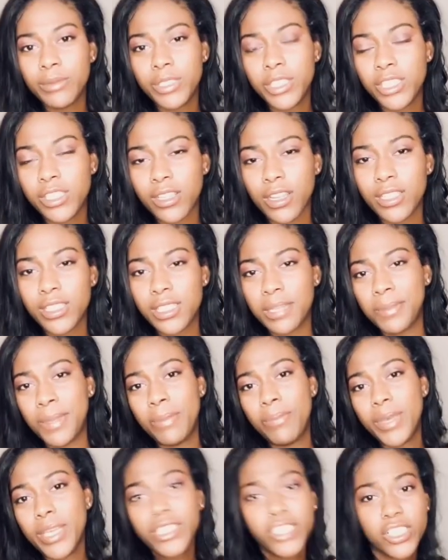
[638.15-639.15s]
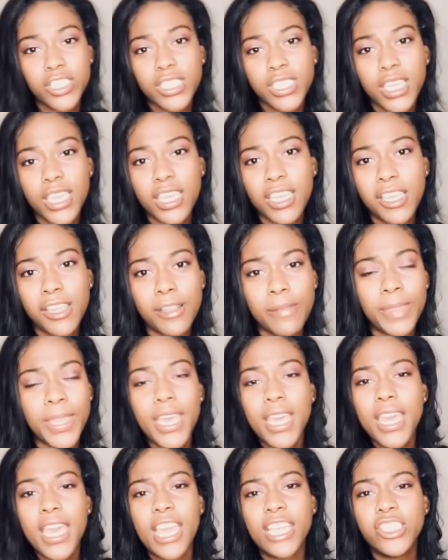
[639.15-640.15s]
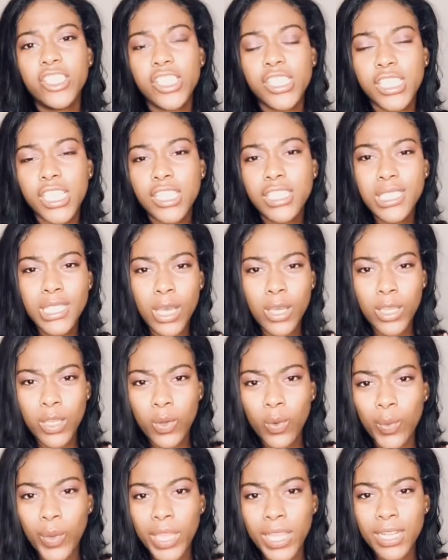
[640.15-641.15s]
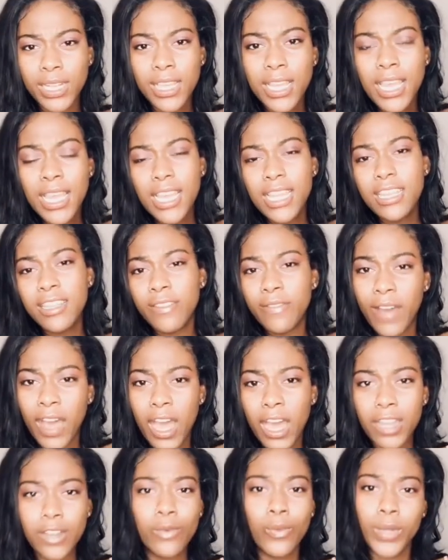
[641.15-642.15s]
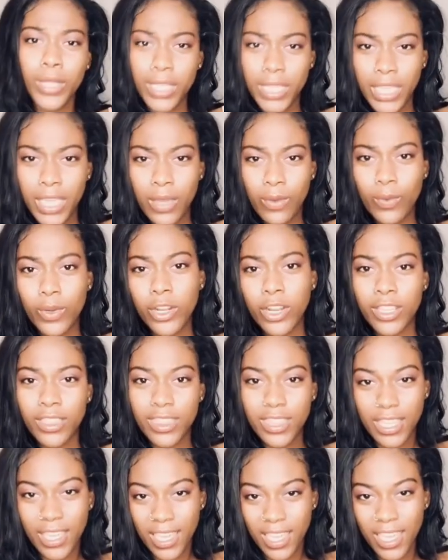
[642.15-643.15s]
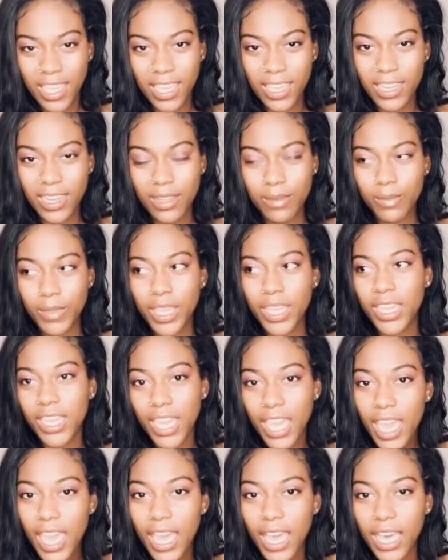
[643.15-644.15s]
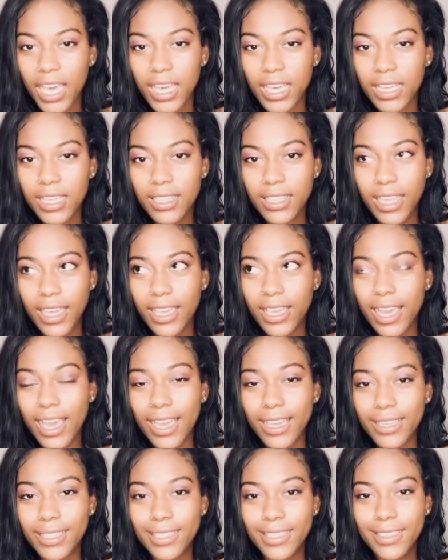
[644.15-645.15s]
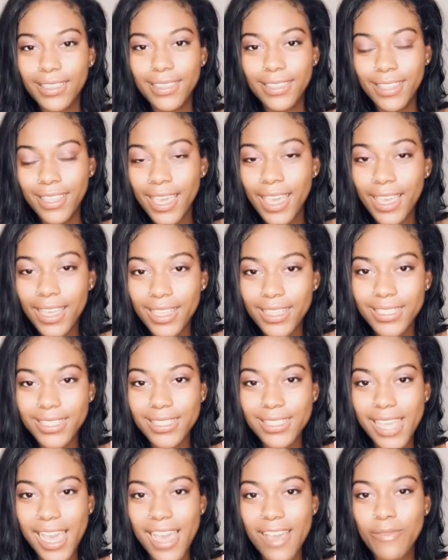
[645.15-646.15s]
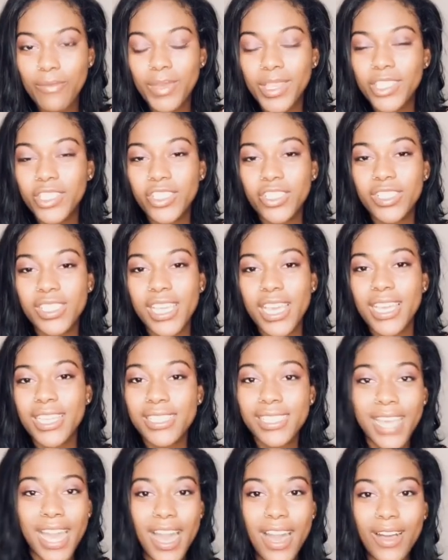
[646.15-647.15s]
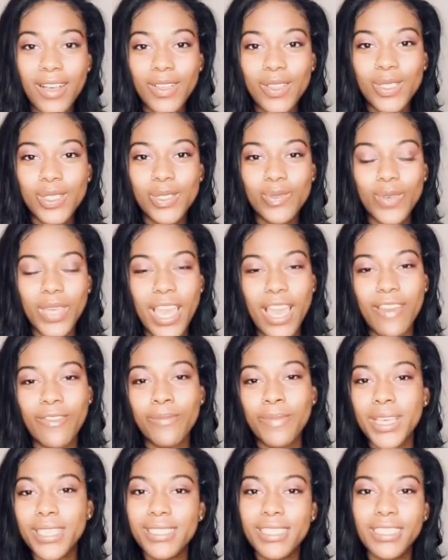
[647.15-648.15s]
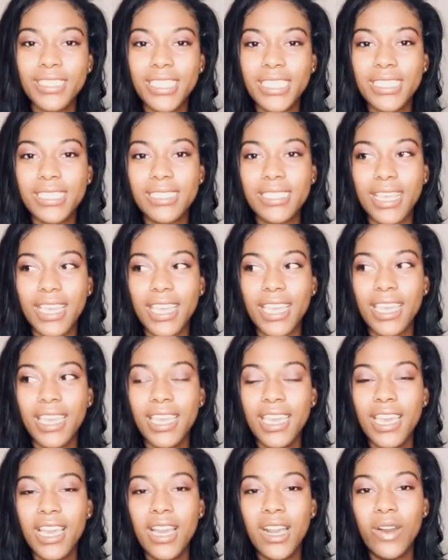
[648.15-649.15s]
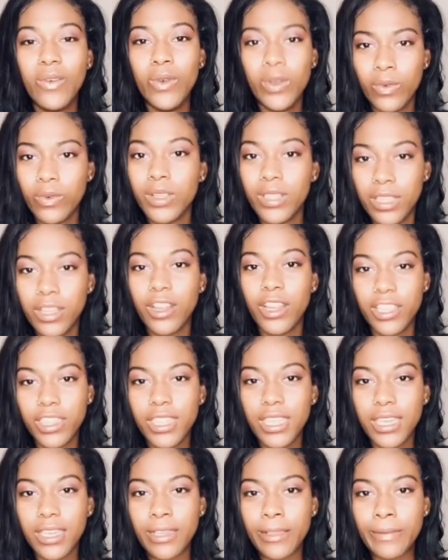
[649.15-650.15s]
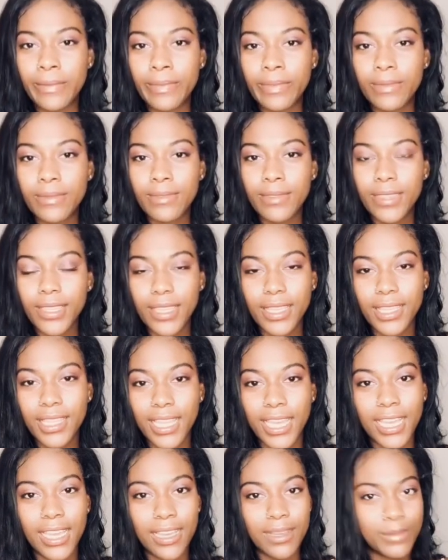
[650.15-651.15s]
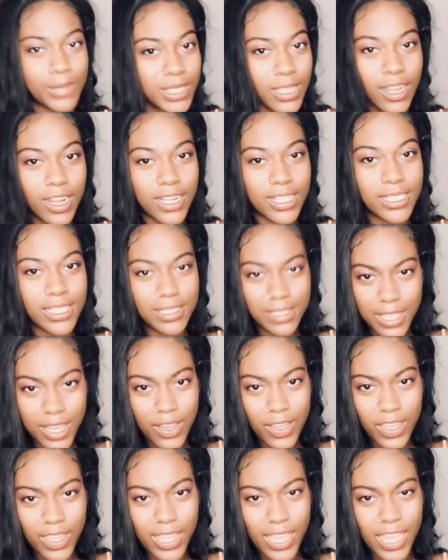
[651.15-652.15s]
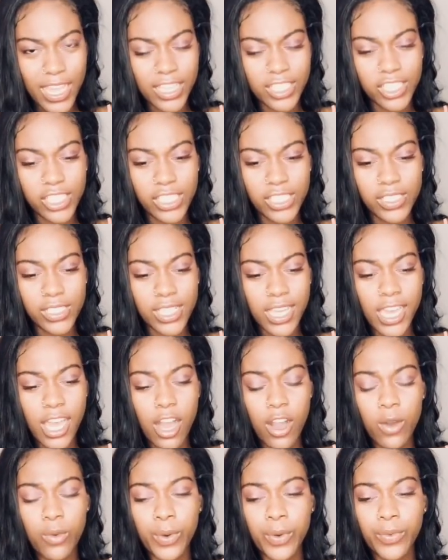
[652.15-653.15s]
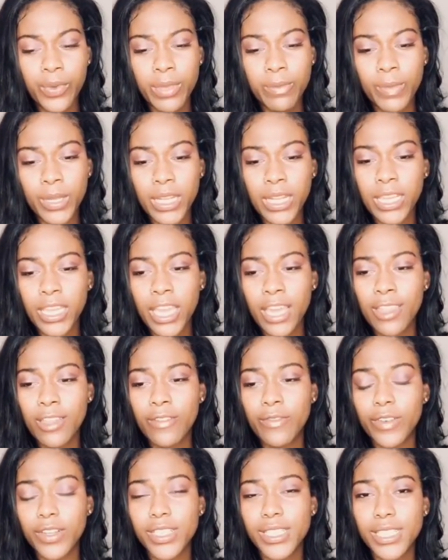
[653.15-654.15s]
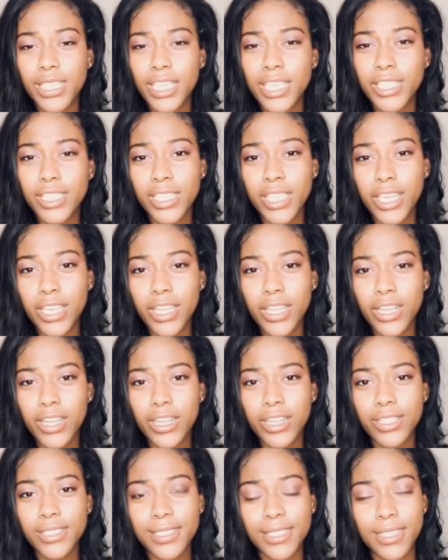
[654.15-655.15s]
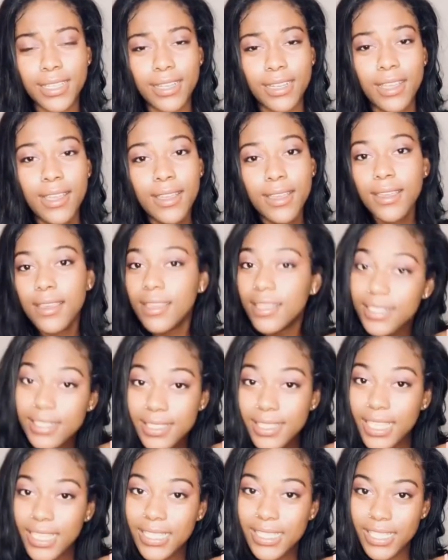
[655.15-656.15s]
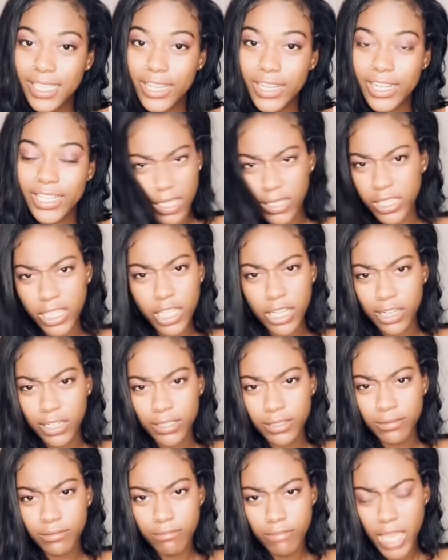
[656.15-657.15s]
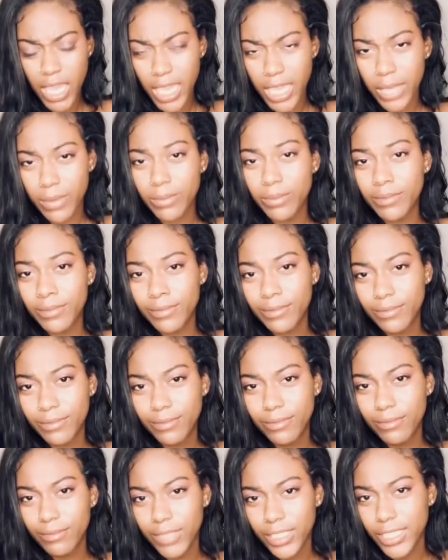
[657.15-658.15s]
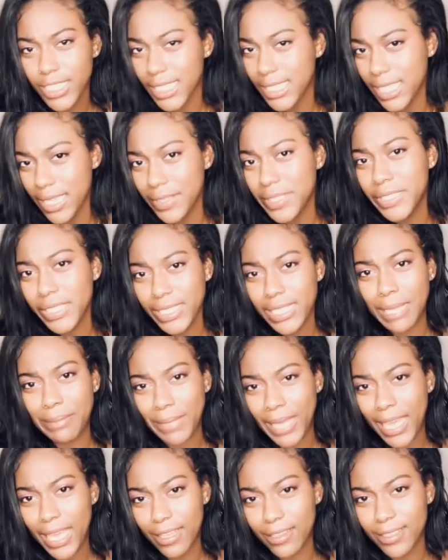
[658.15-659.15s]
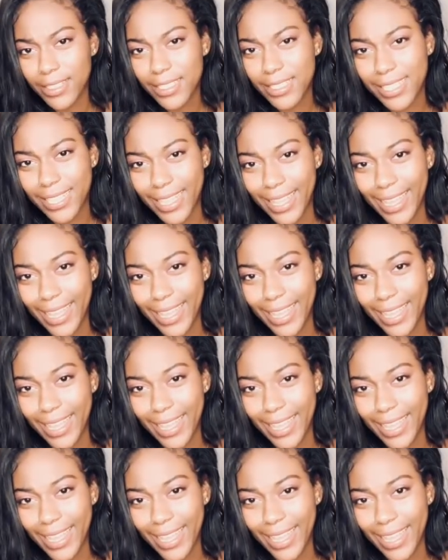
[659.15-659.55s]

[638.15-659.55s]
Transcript: She started sending me pictures of him. And she was like, so you and Devon really were a thing? And I'm like, yeah. Like, I, yes, I have pictures at his house. We have messages. Like, we really are a thing. Like, I'm sorry to tell you that. And she was like, oh, well, we've been together for six years and six years. Six years, me and him, just, he was just at my house.